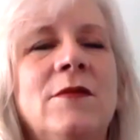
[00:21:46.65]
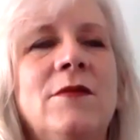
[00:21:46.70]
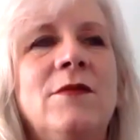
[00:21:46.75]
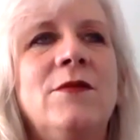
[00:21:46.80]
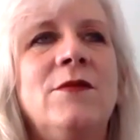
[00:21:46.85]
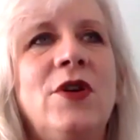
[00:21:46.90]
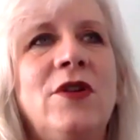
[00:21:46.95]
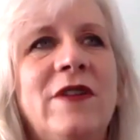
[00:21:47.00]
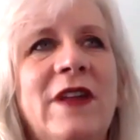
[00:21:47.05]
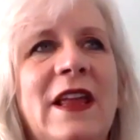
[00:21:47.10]

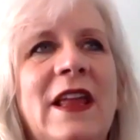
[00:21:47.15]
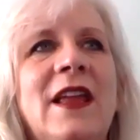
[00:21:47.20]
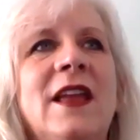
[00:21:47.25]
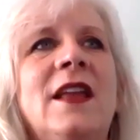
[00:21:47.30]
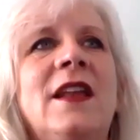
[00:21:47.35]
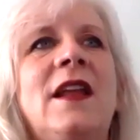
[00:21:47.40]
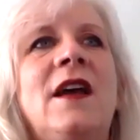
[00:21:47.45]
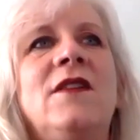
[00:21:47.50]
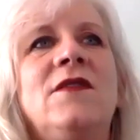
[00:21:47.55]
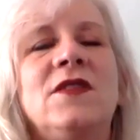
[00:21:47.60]
moving
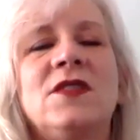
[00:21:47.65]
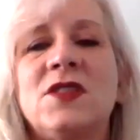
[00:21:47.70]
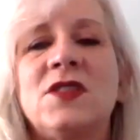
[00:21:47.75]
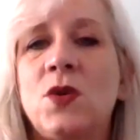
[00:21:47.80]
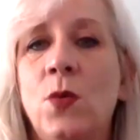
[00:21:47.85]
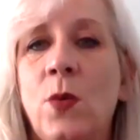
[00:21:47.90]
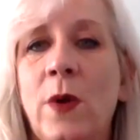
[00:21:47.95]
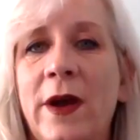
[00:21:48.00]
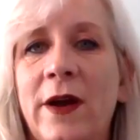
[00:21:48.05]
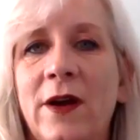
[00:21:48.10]
in of a
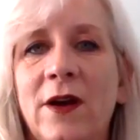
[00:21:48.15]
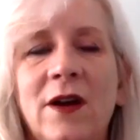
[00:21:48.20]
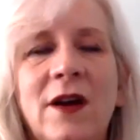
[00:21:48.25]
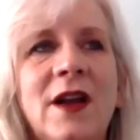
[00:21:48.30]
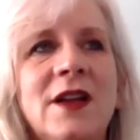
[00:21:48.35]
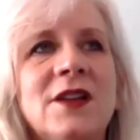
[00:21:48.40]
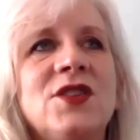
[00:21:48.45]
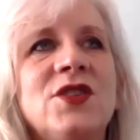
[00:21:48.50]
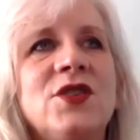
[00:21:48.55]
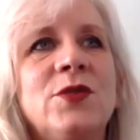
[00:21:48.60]
square
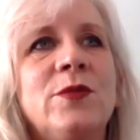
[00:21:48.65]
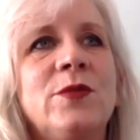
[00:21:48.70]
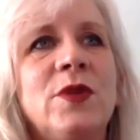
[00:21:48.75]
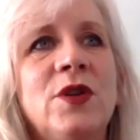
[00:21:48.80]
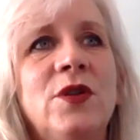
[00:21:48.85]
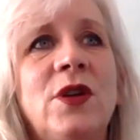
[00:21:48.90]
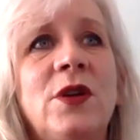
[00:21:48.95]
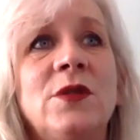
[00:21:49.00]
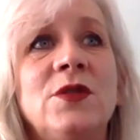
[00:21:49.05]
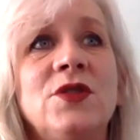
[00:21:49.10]
to
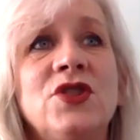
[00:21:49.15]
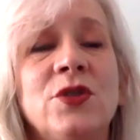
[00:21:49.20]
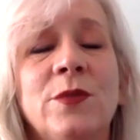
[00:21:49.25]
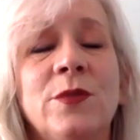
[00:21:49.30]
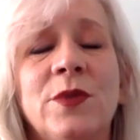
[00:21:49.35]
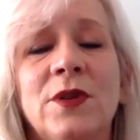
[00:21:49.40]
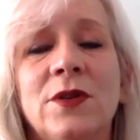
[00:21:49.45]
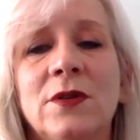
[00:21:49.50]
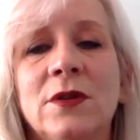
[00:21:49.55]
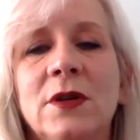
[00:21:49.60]
Pluto and
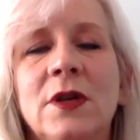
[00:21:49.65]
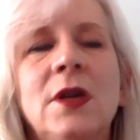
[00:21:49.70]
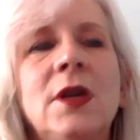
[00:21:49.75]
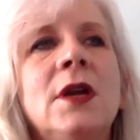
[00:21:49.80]
Jupiter.